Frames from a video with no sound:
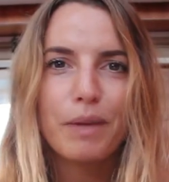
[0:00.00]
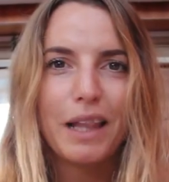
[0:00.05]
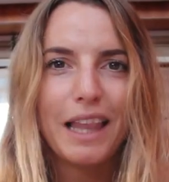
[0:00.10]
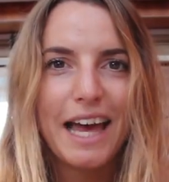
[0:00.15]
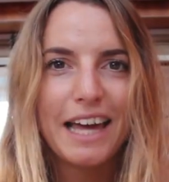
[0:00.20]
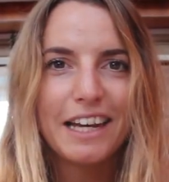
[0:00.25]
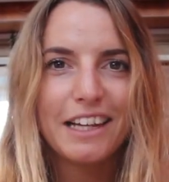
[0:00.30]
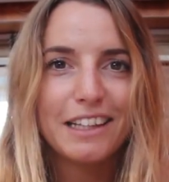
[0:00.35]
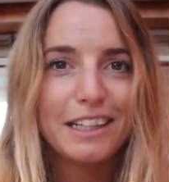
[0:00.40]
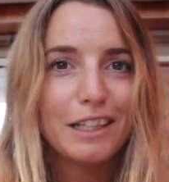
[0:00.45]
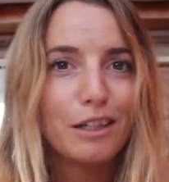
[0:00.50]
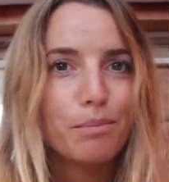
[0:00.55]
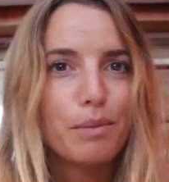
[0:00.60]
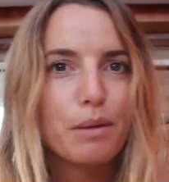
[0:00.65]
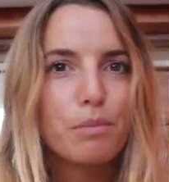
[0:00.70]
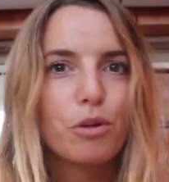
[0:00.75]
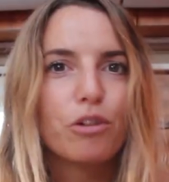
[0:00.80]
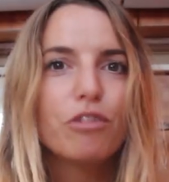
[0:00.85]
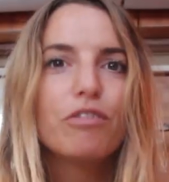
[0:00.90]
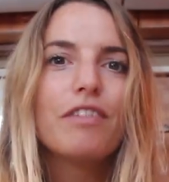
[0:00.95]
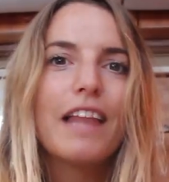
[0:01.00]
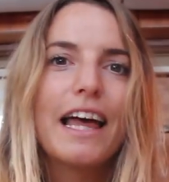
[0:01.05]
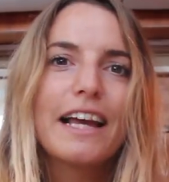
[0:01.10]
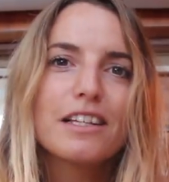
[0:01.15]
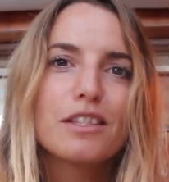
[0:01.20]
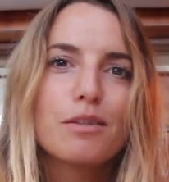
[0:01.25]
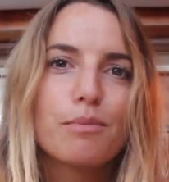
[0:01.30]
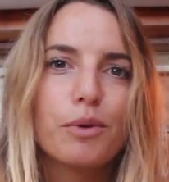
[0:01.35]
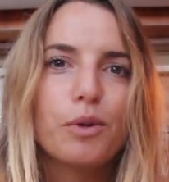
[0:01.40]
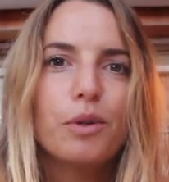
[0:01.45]
plan a little bit more
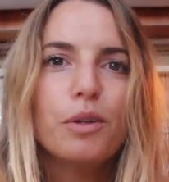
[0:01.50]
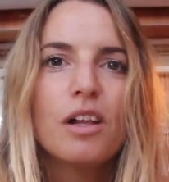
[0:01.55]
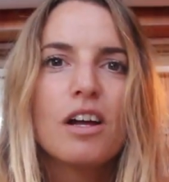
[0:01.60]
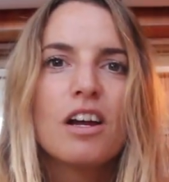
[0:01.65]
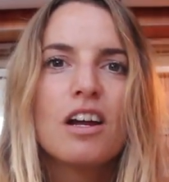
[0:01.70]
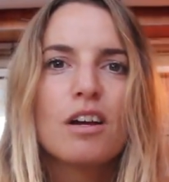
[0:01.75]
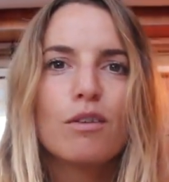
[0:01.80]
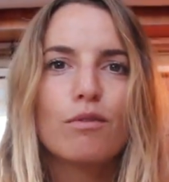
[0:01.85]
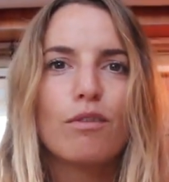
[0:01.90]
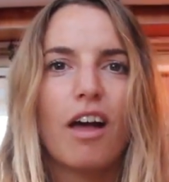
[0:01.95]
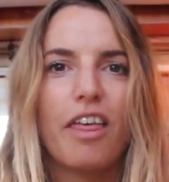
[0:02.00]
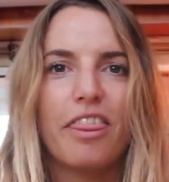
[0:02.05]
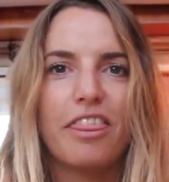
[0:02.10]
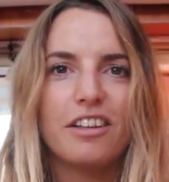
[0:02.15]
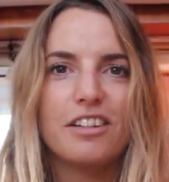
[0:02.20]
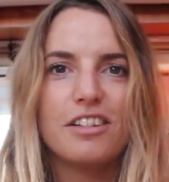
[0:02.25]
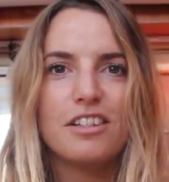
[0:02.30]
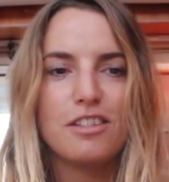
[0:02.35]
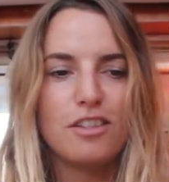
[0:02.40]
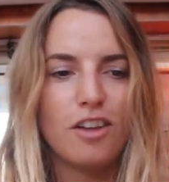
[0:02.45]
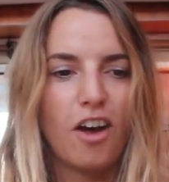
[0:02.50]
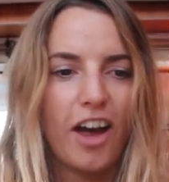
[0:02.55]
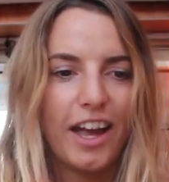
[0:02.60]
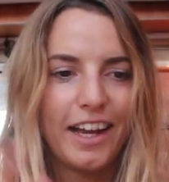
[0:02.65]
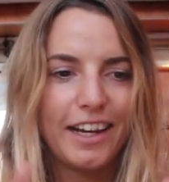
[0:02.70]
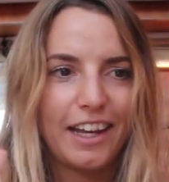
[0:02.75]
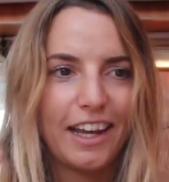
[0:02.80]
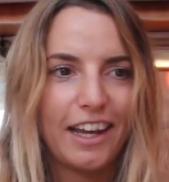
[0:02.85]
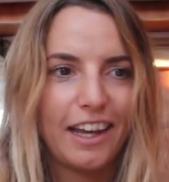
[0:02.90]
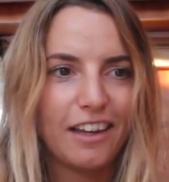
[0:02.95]
flexible rather than
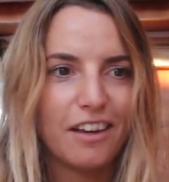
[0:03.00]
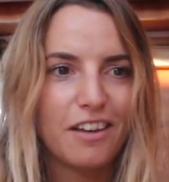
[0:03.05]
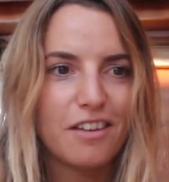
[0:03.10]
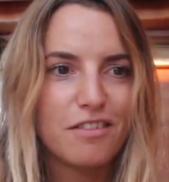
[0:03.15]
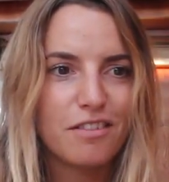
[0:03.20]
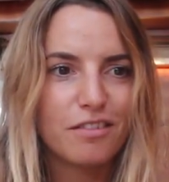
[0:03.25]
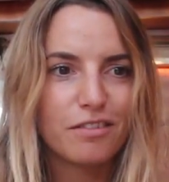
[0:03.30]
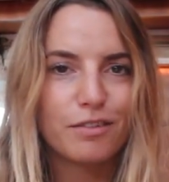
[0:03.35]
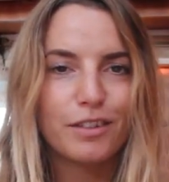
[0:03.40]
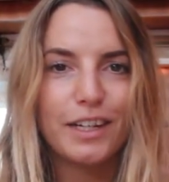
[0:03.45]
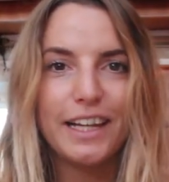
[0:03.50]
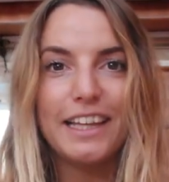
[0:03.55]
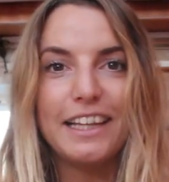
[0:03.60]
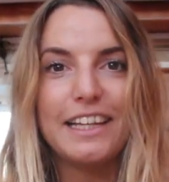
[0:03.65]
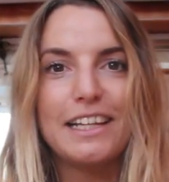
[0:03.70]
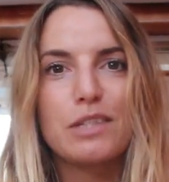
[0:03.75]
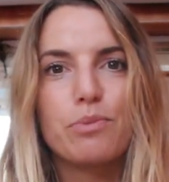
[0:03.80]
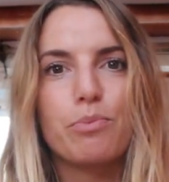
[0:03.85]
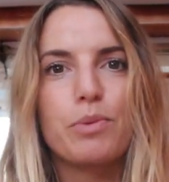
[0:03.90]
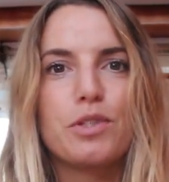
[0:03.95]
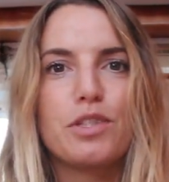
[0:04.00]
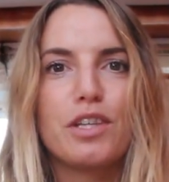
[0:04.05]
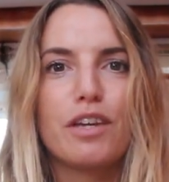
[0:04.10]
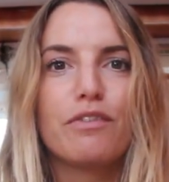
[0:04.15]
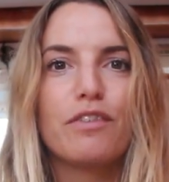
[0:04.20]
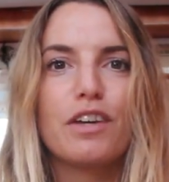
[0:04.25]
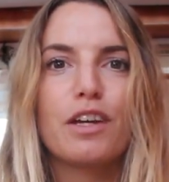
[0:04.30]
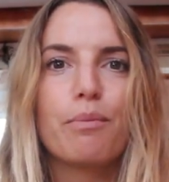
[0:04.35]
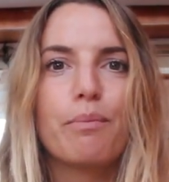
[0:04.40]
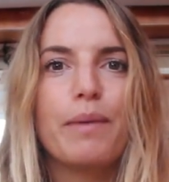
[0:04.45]
designing really
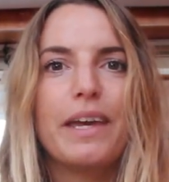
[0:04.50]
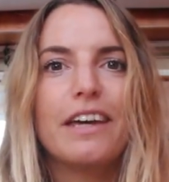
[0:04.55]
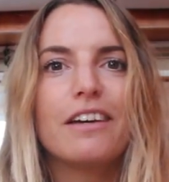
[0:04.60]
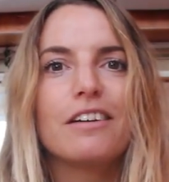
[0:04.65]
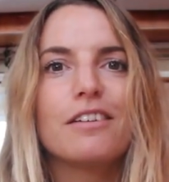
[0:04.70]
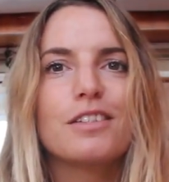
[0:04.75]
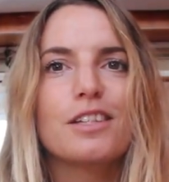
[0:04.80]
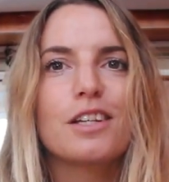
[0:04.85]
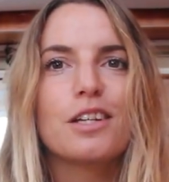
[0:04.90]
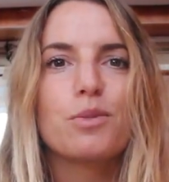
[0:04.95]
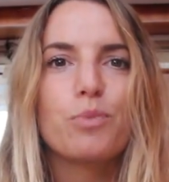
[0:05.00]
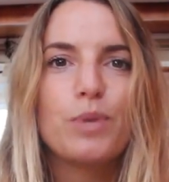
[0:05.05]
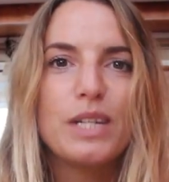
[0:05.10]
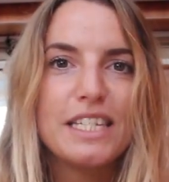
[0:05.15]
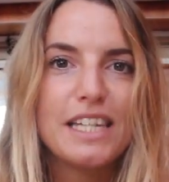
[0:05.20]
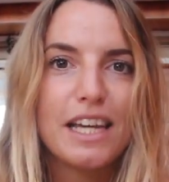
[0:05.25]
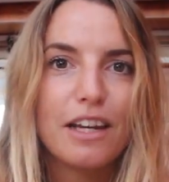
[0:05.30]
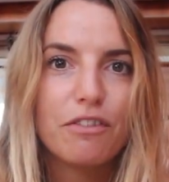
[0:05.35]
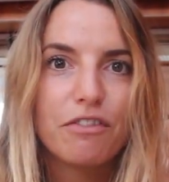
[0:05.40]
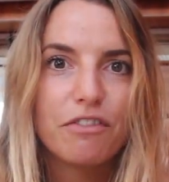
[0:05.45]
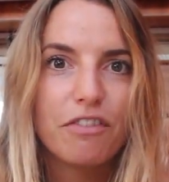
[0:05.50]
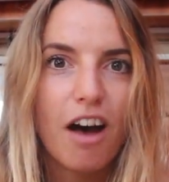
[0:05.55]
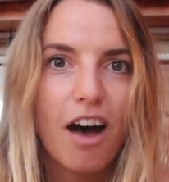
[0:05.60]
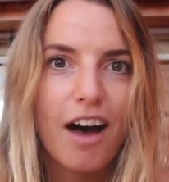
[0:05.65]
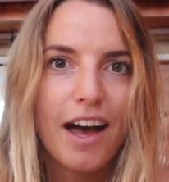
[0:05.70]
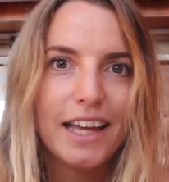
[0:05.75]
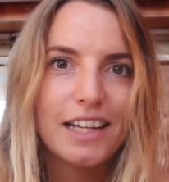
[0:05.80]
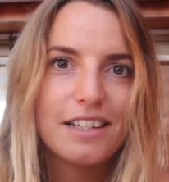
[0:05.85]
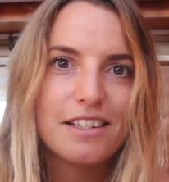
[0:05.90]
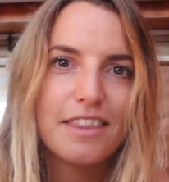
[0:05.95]
specific meals because we did
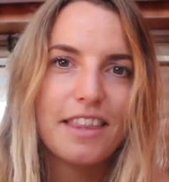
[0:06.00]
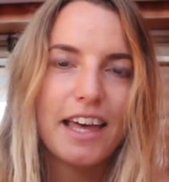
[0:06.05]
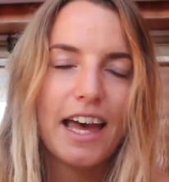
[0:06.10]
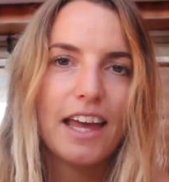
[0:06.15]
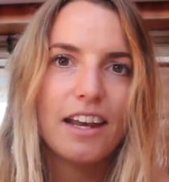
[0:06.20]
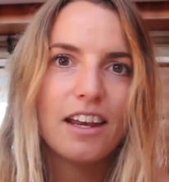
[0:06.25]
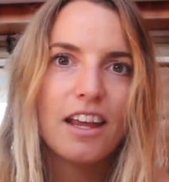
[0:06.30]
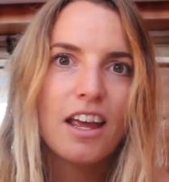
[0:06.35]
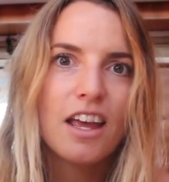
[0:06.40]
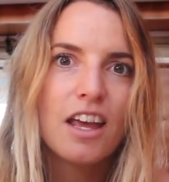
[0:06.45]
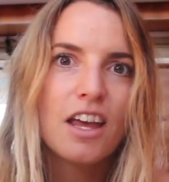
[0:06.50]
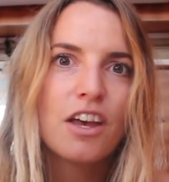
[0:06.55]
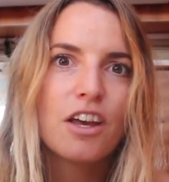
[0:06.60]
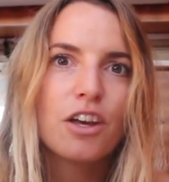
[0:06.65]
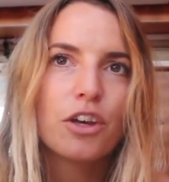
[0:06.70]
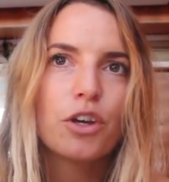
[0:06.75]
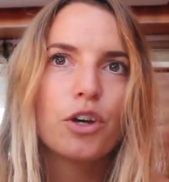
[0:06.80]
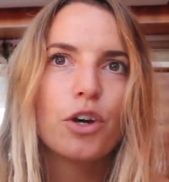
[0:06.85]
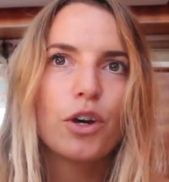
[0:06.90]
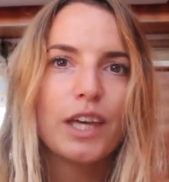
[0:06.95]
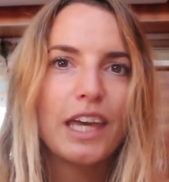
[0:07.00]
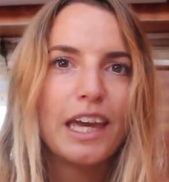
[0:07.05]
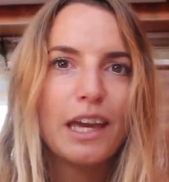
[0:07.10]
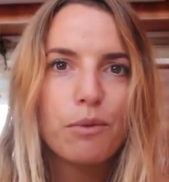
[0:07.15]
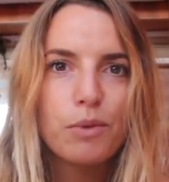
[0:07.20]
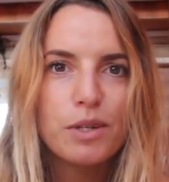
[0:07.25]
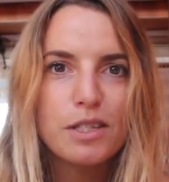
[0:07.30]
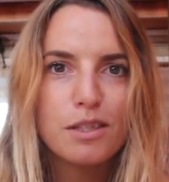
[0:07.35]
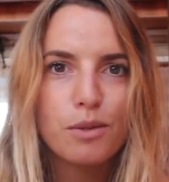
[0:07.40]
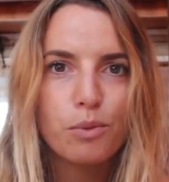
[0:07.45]
find that
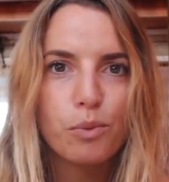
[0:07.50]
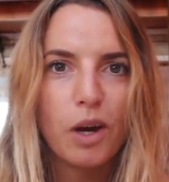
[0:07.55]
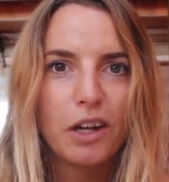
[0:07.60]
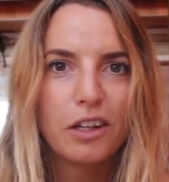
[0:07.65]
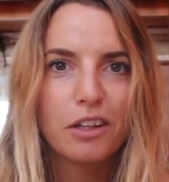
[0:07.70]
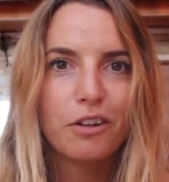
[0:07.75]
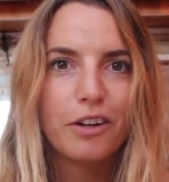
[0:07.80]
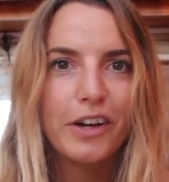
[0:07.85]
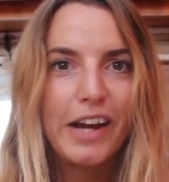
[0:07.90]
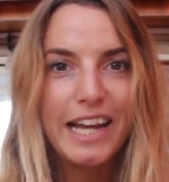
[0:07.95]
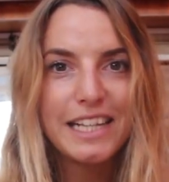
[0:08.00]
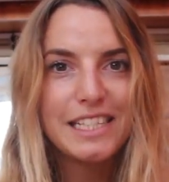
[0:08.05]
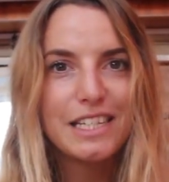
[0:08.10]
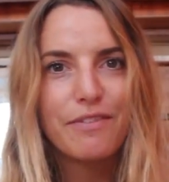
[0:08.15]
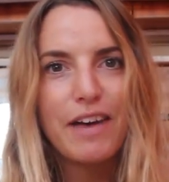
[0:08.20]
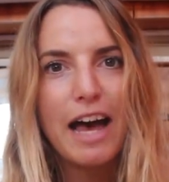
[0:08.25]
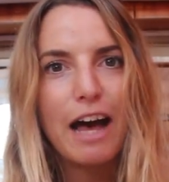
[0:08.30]
cooking was the one creative